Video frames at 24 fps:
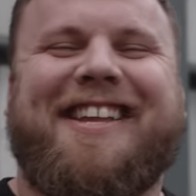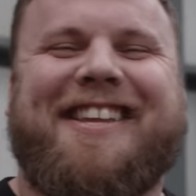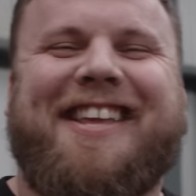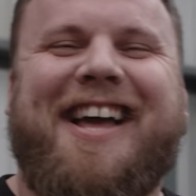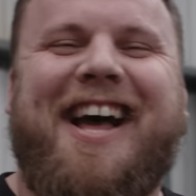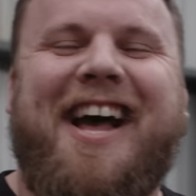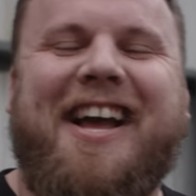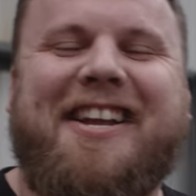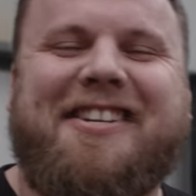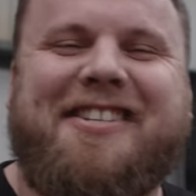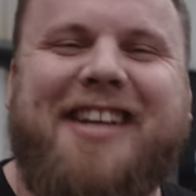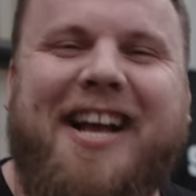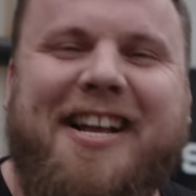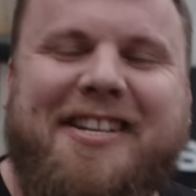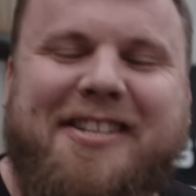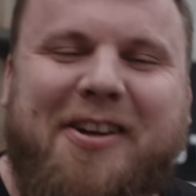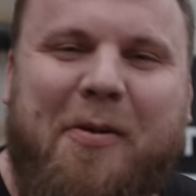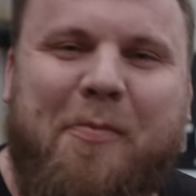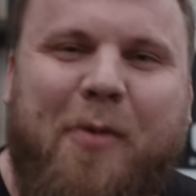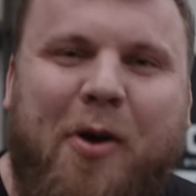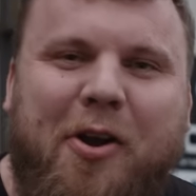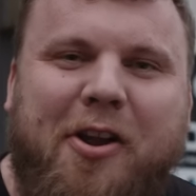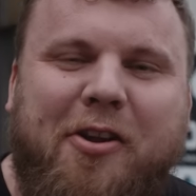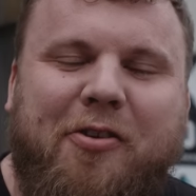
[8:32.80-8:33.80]
Guys, that's
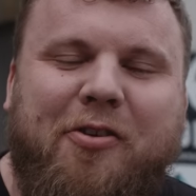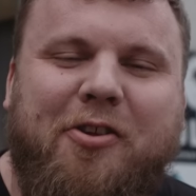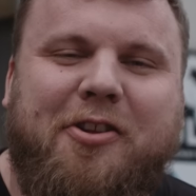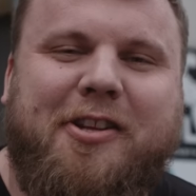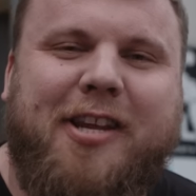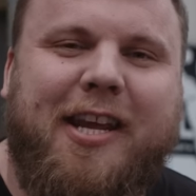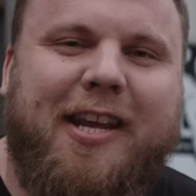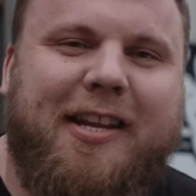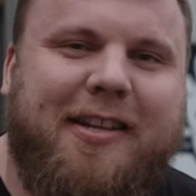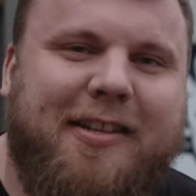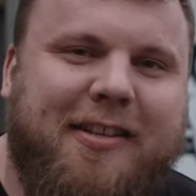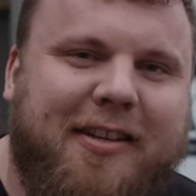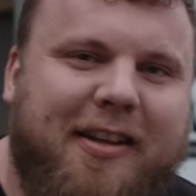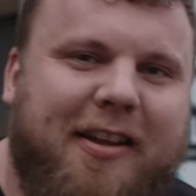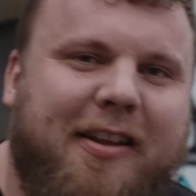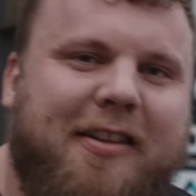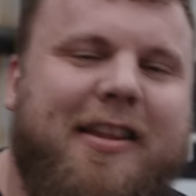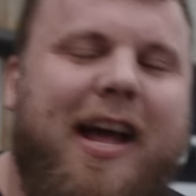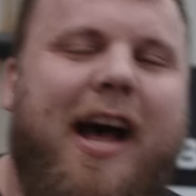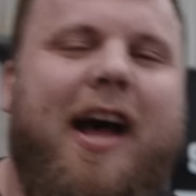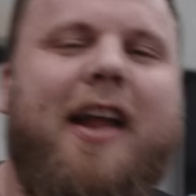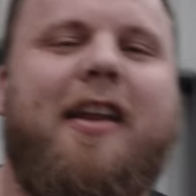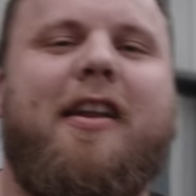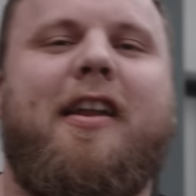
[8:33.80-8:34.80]
our morning routine
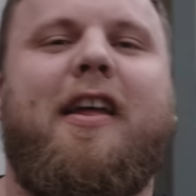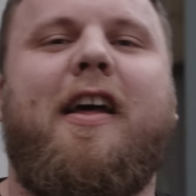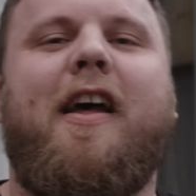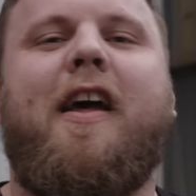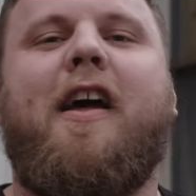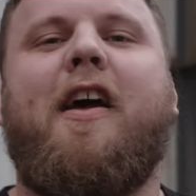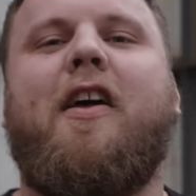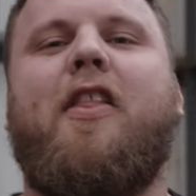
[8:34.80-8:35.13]
done.